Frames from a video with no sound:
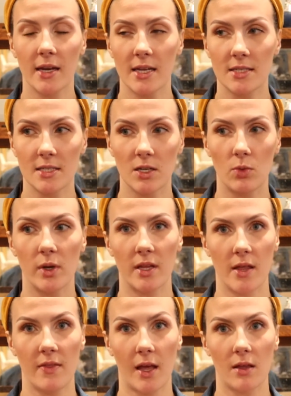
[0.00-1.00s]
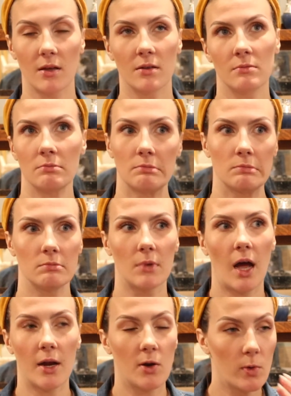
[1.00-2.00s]
It's still within, like,
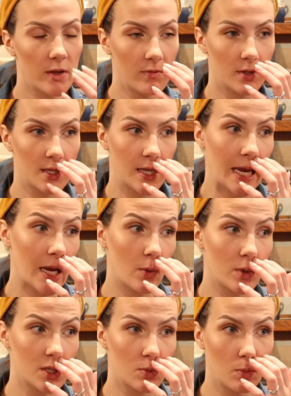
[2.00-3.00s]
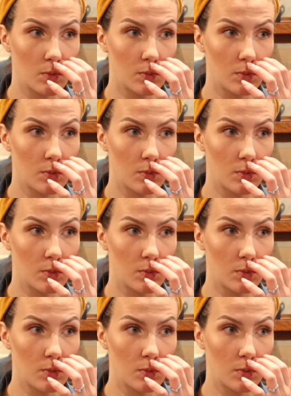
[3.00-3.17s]
I don't even think it was